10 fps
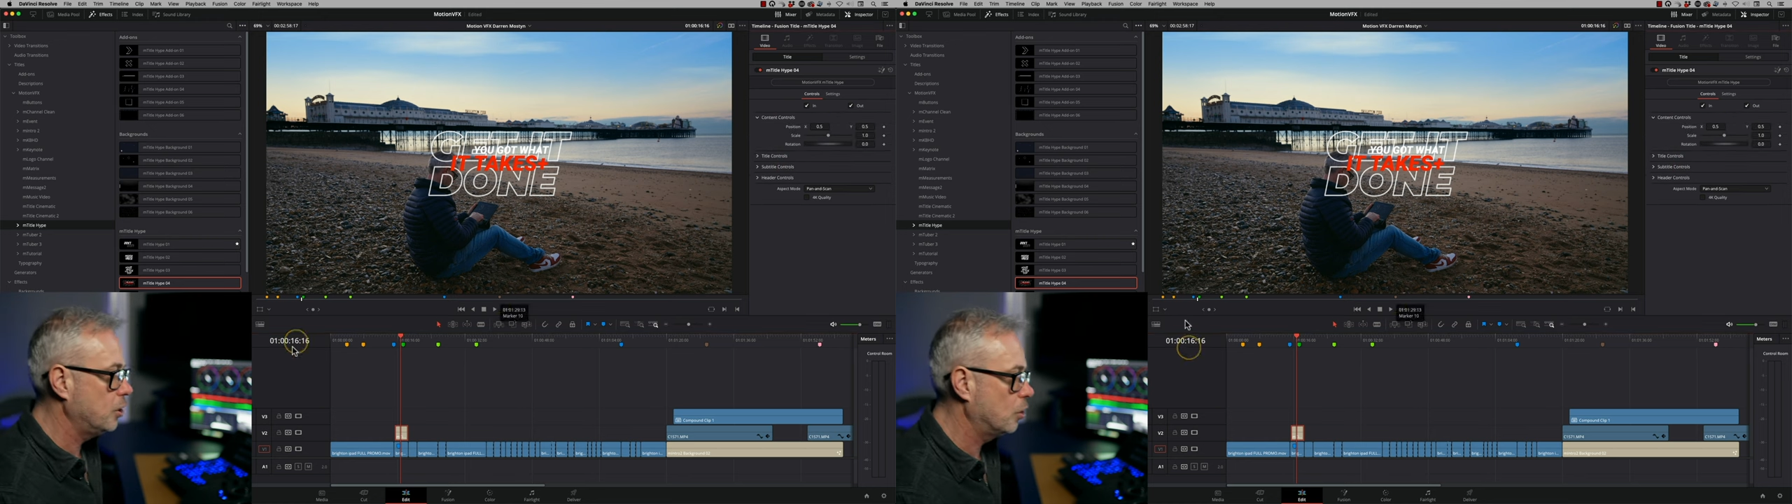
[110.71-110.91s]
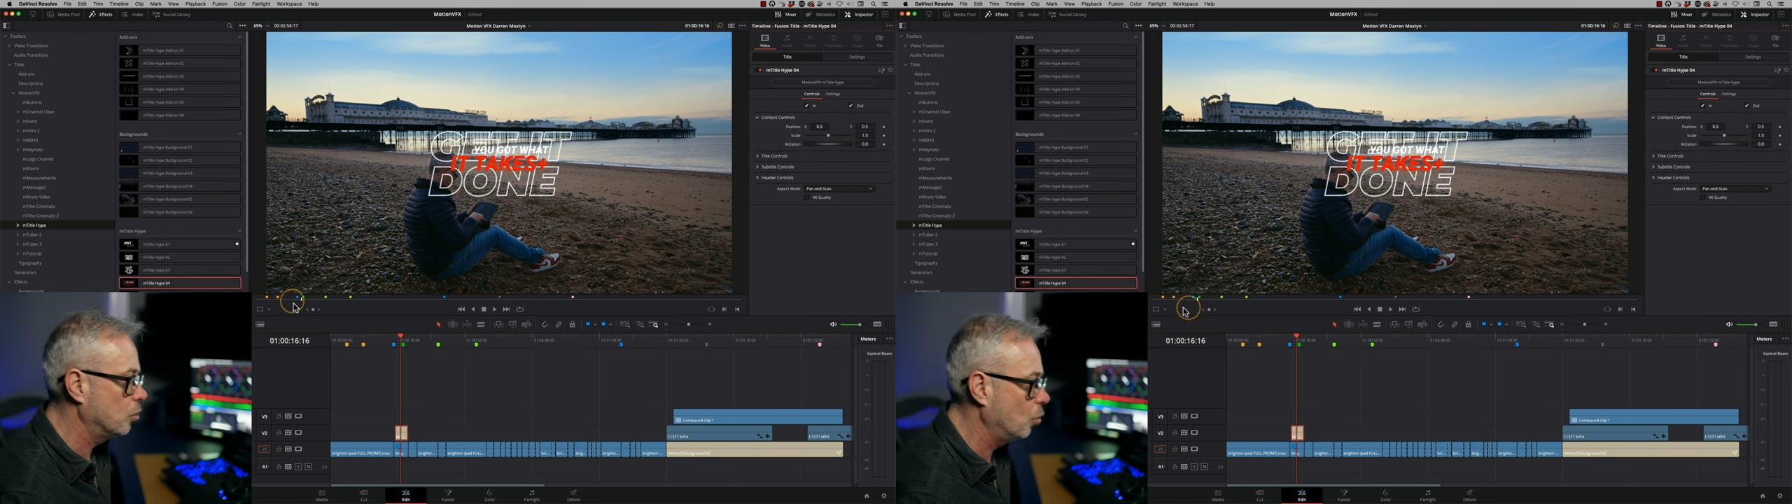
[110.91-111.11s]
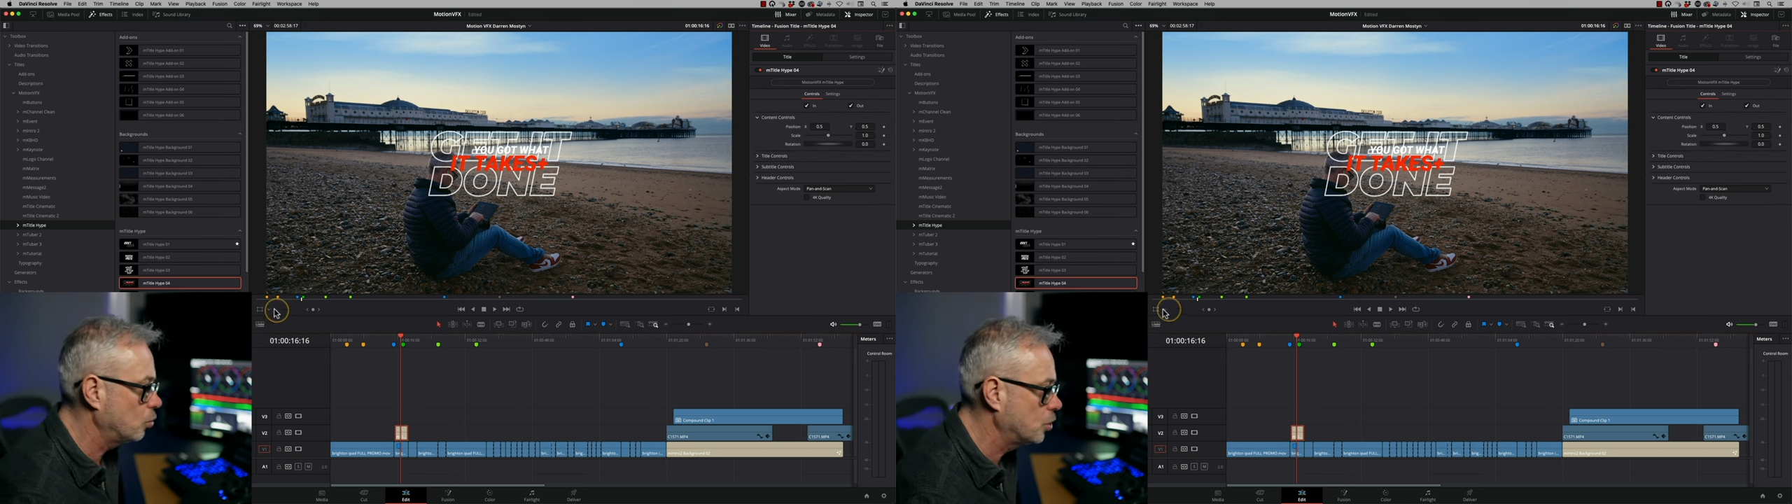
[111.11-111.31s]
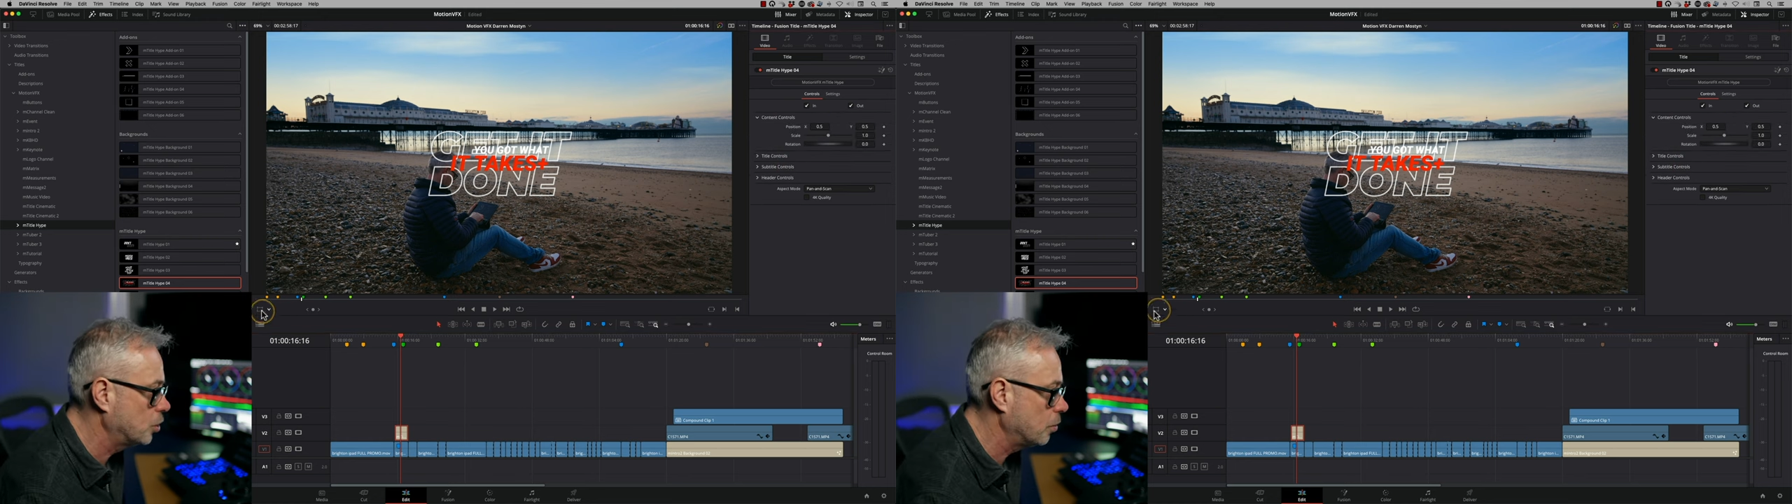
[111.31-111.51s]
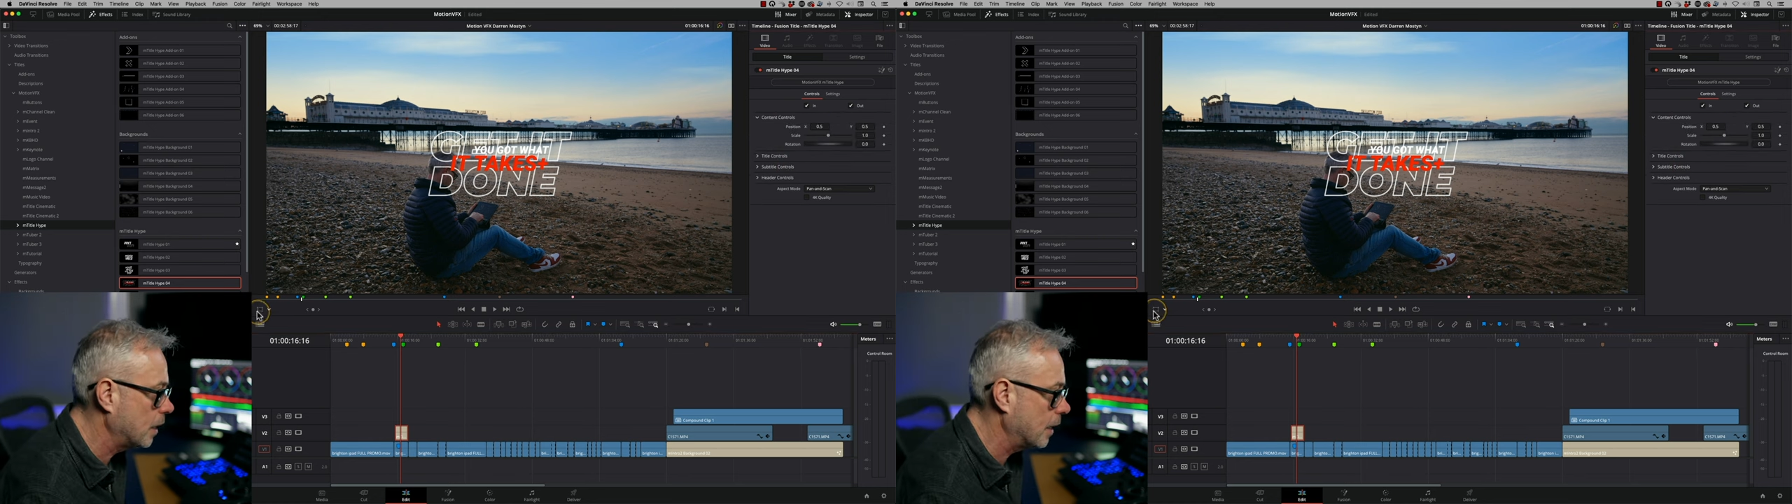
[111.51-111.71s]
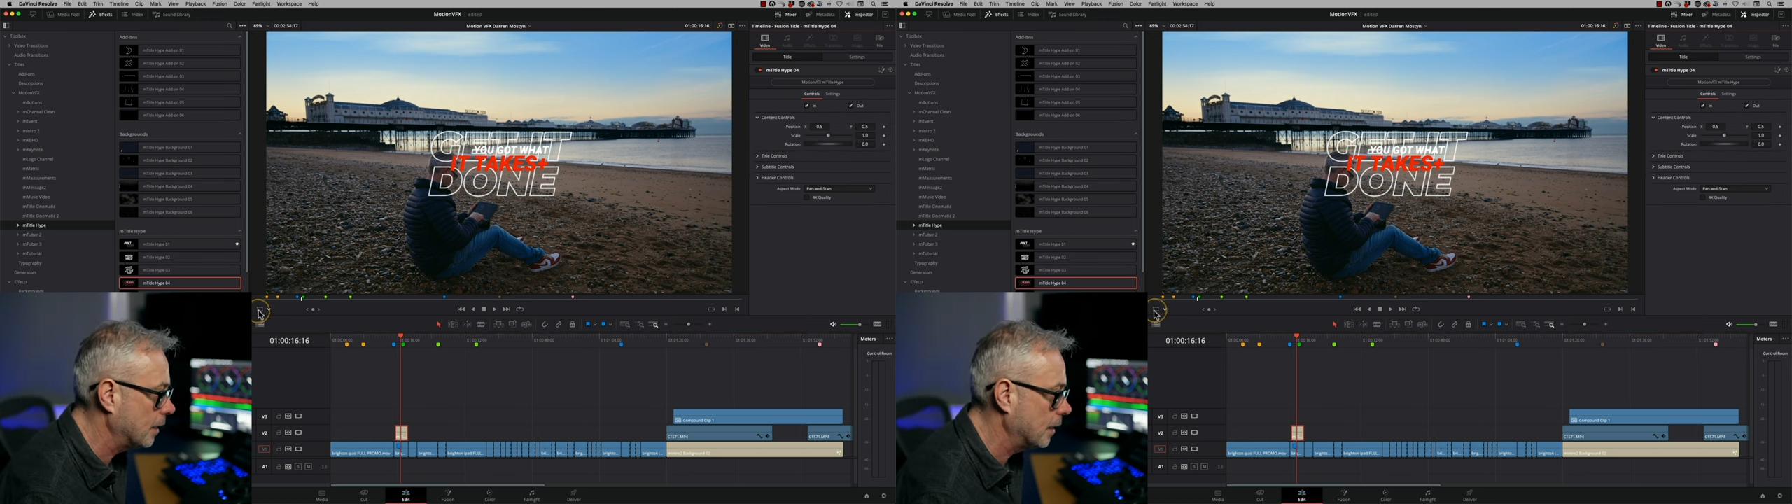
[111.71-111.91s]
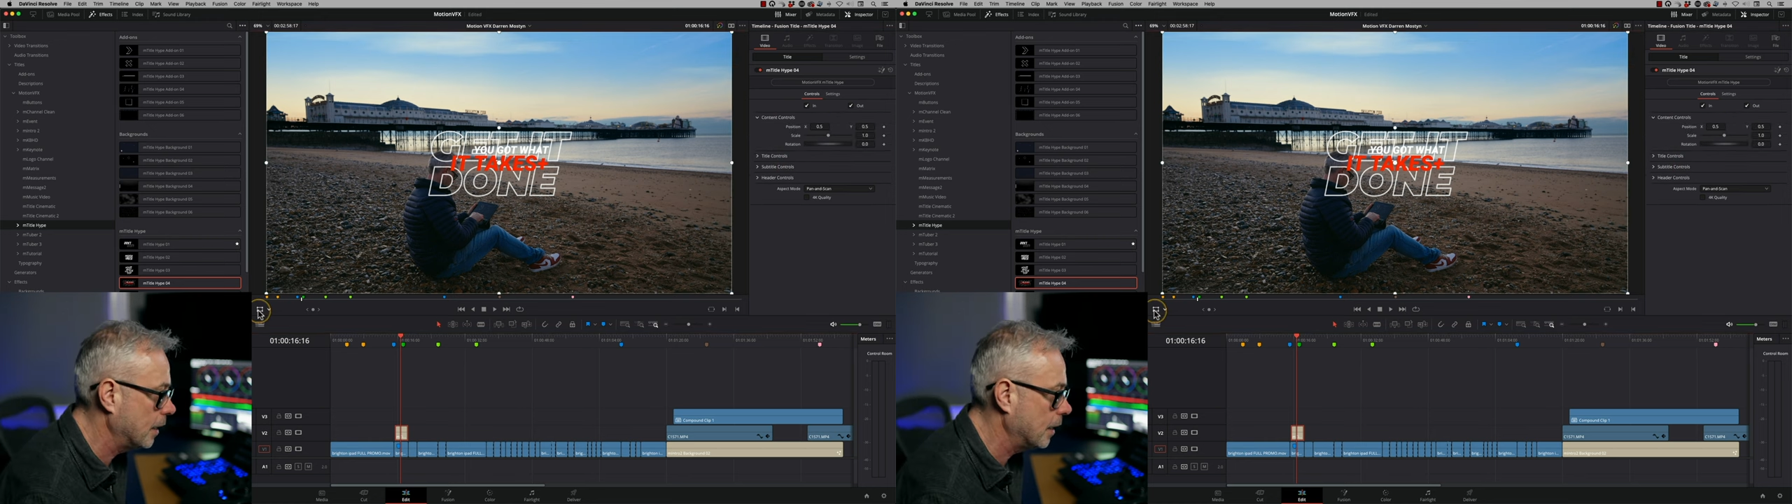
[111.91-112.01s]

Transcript: You can also do that